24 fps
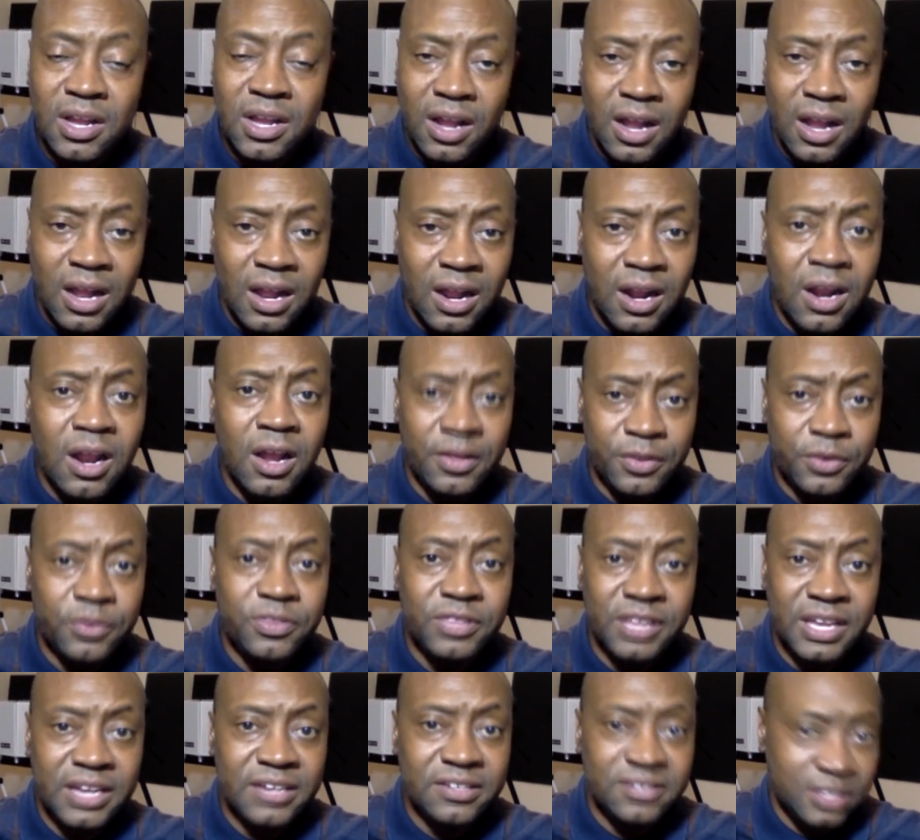other
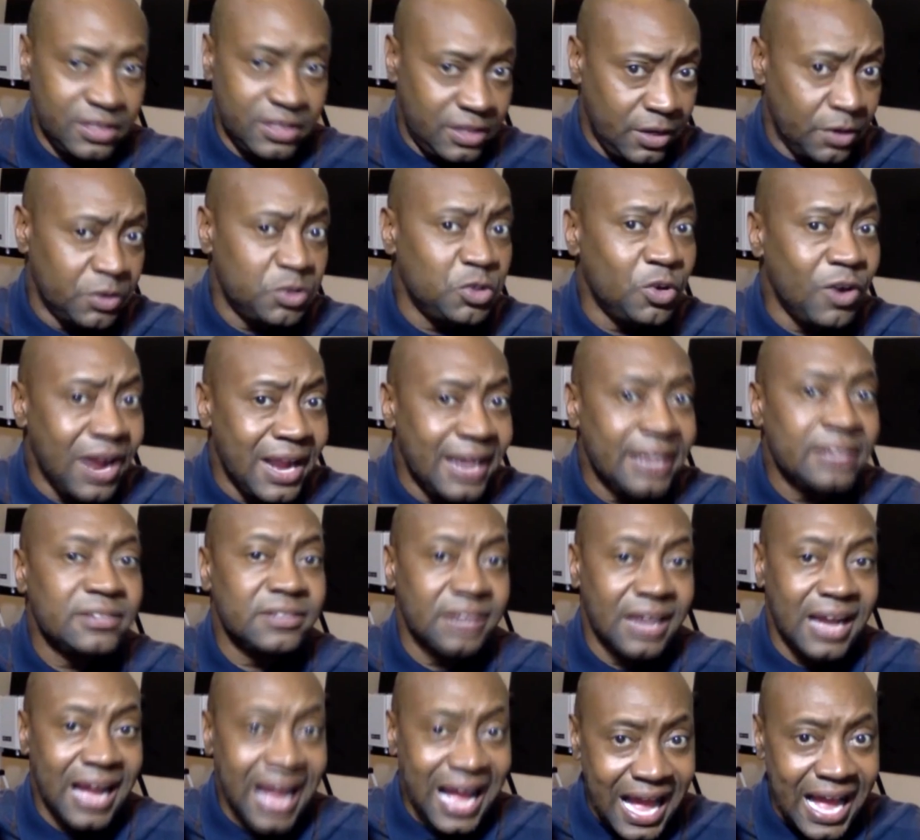things that they're trying
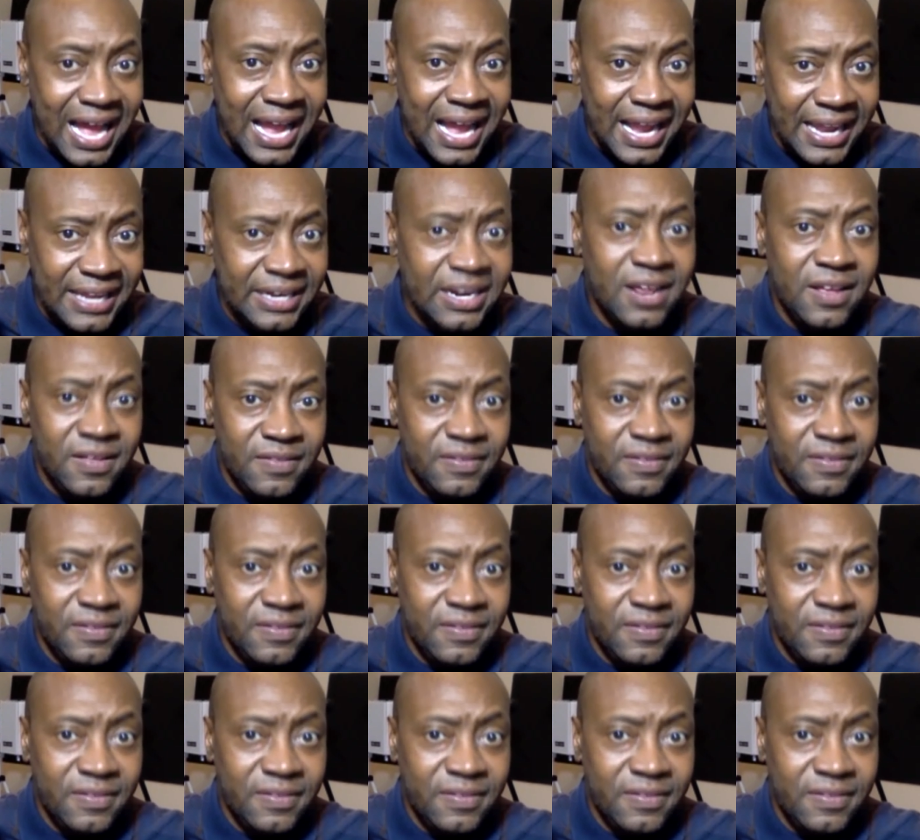to hide.